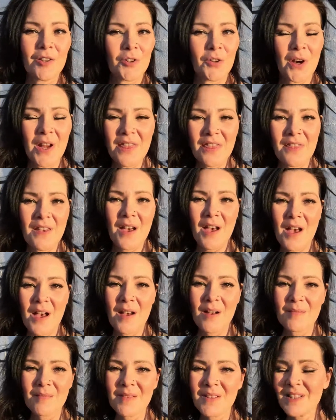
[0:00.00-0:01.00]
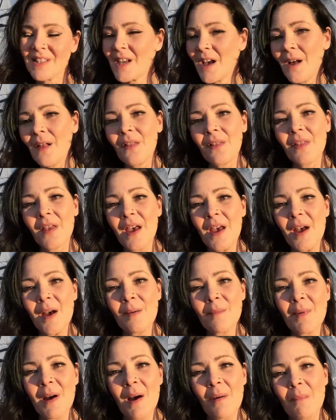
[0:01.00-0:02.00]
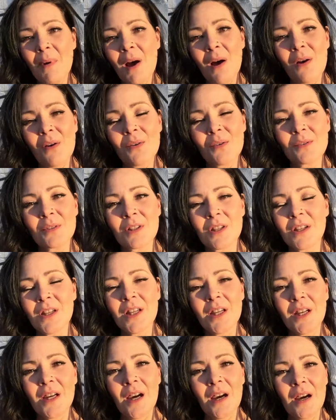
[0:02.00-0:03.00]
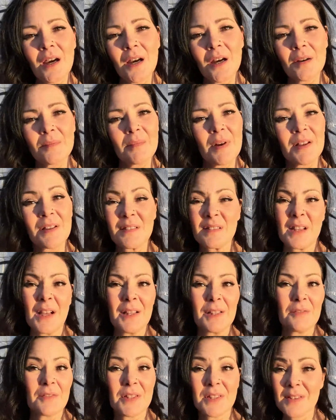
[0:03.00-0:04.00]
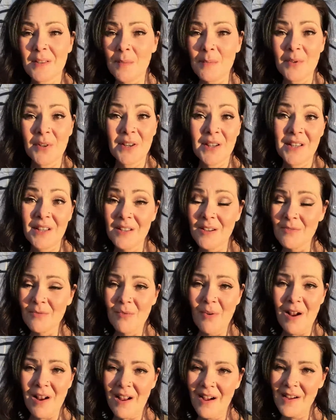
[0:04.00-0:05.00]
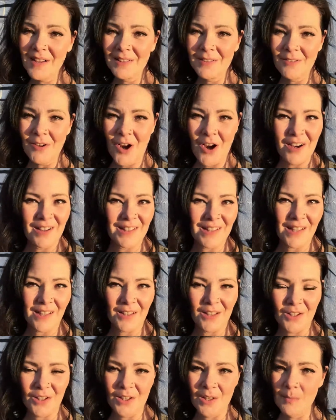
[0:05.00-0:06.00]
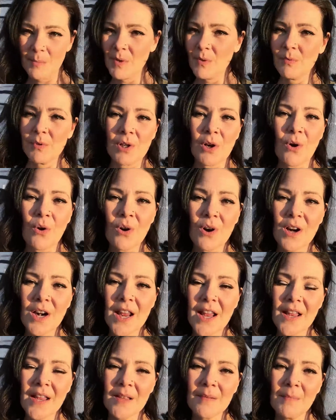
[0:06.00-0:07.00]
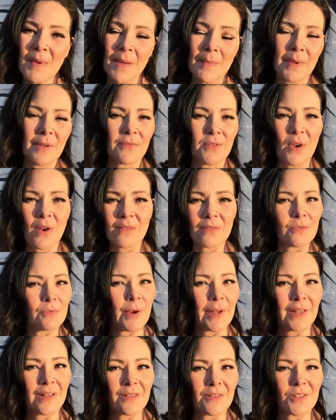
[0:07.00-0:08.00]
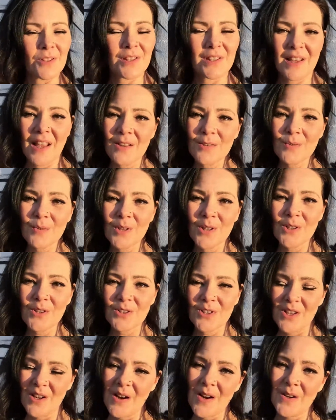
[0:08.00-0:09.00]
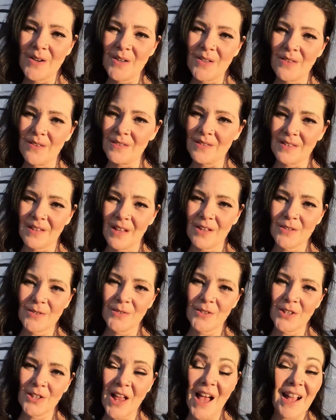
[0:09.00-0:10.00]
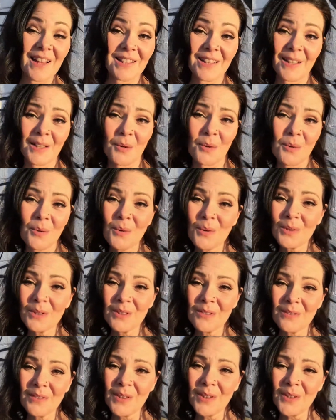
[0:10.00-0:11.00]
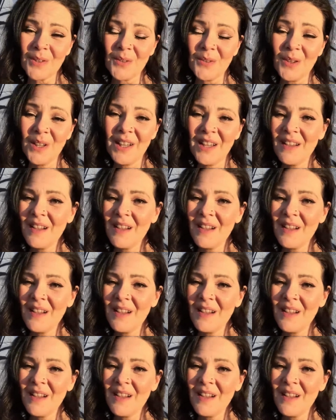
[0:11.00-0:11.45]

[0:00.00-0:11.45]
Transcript: Greet them, tell them about um, a, kind of a summary of what kind of content you're going to be recording. Maybe if you have a regular schedule, share the schedule, how to get a hold of you,